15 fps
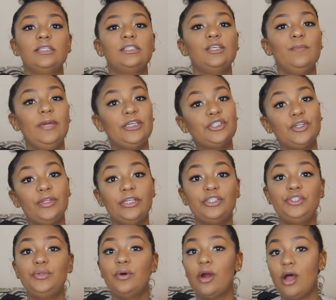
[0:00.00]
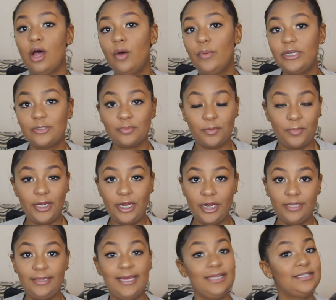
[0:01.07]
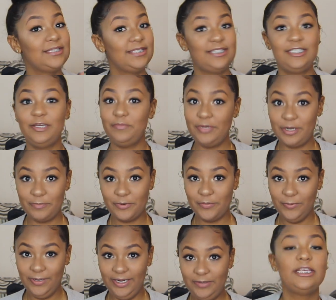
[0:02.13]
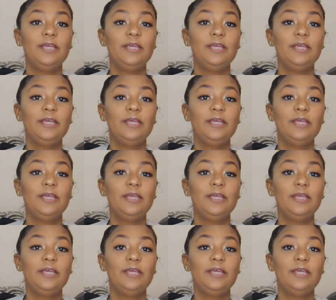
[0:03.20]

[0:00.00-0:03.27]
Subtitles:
So make sure that you are always prepared. That's tip number 1.